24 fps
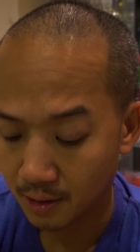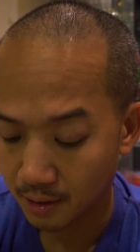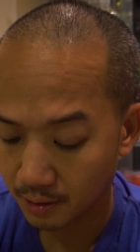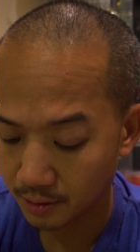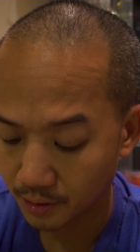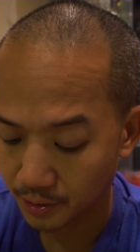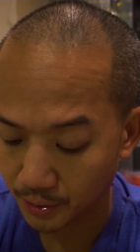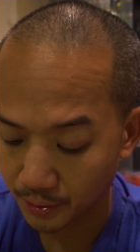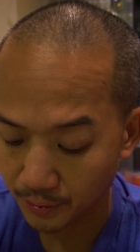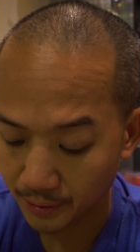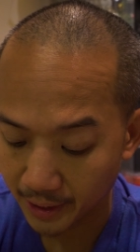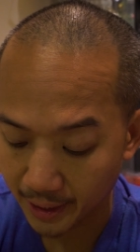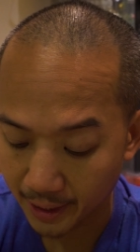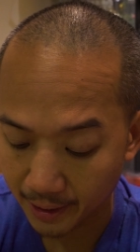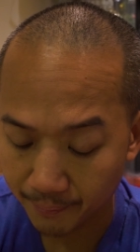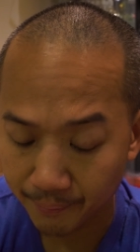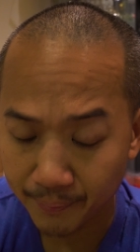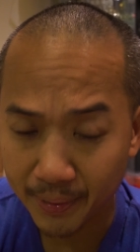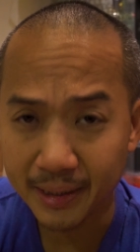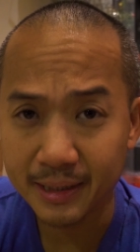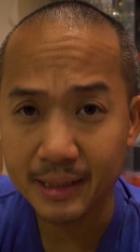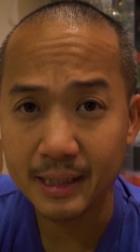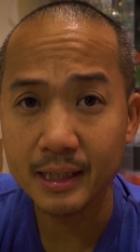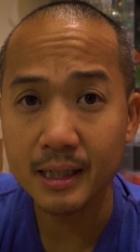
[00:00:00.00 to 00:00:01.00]
So yeah,
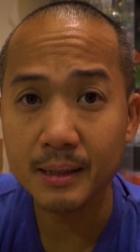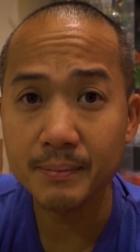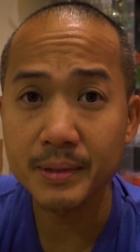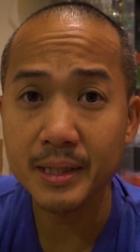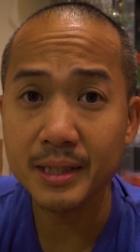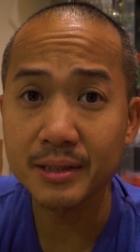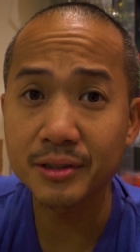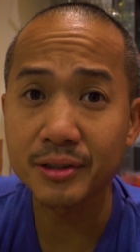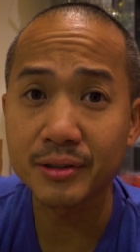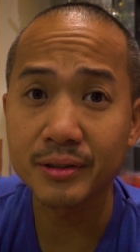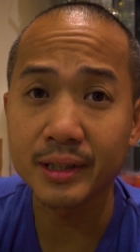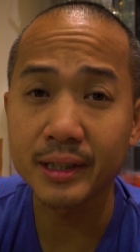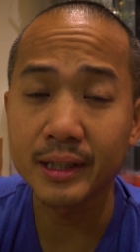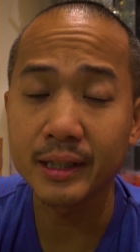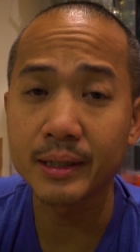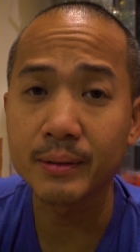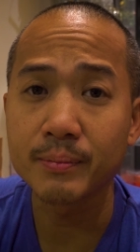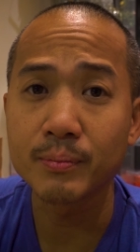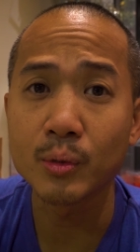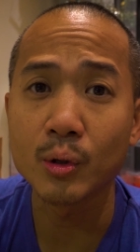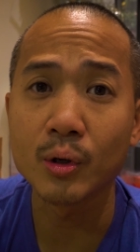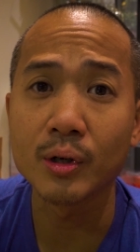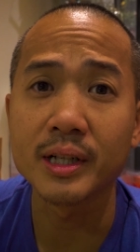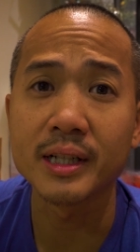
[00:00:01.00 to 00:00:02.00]
picked that up yesterday
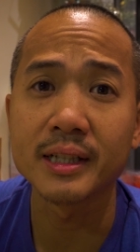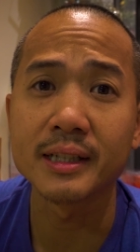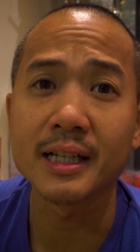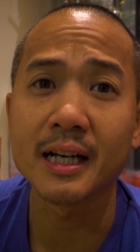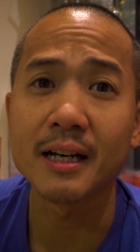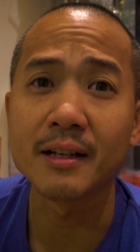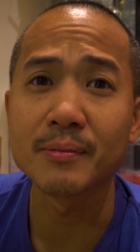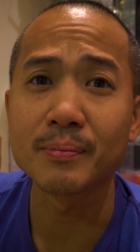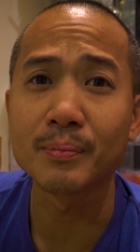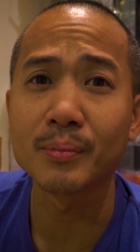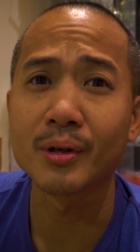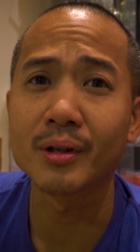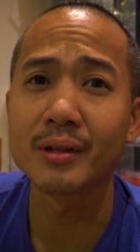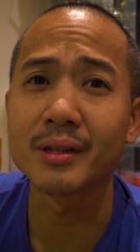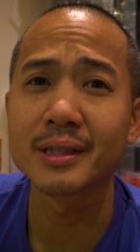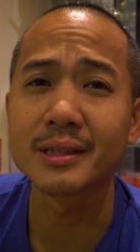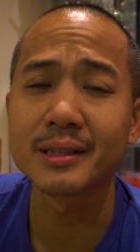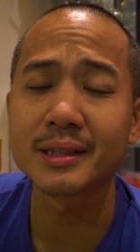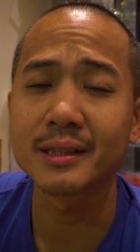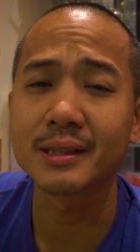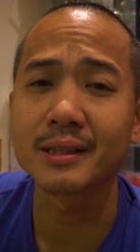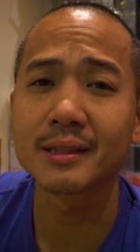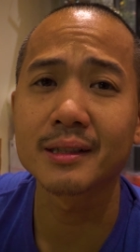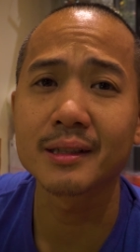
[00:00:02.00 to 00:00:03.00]
morning down in
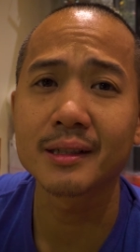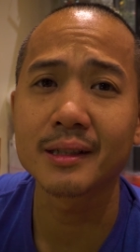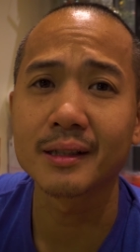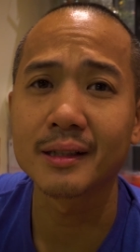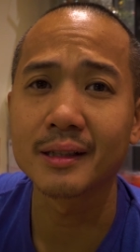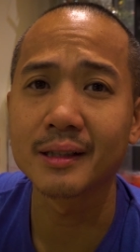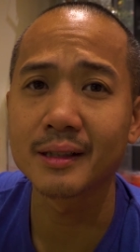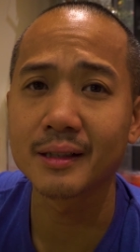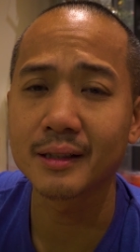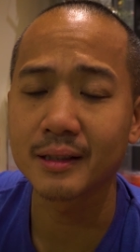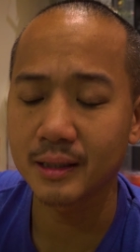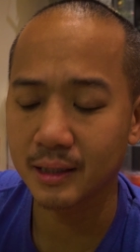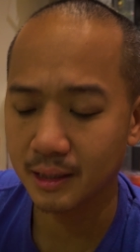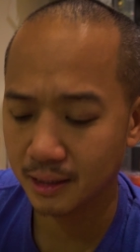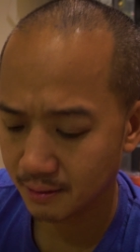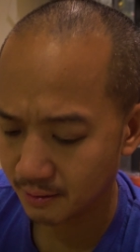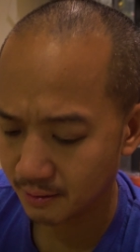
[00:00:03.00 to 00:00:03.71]
Burlington, and